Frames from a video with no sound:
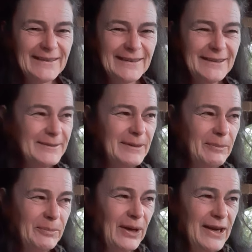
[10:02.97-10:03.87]
the
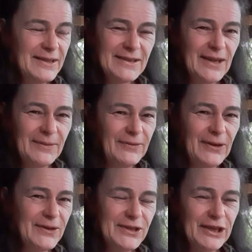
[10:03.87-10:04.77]
brain's not
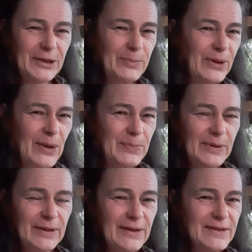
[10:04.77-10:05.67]
functioning
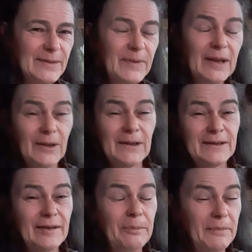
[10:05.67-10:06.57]
properly or something. I call
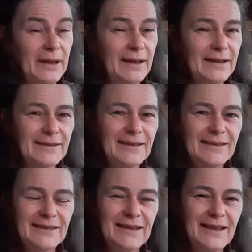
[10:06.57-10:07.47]
it the mind.
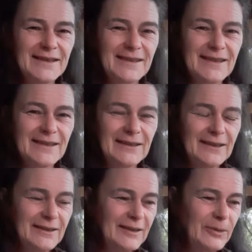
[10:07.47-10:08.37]
Yes?
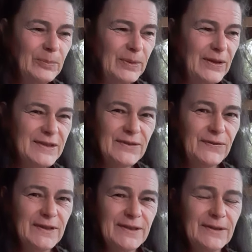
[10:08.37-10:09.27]
because the
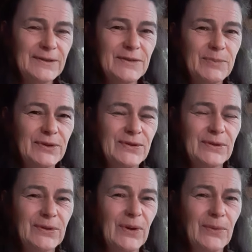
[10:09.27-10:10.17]
physical and spiritual
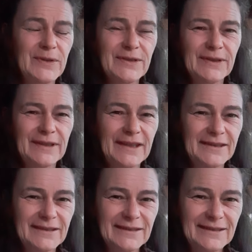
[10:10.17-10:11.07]
are always
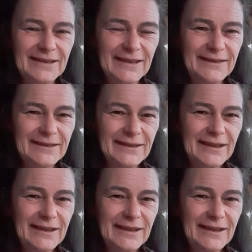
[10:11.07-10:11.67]
connected. Yes?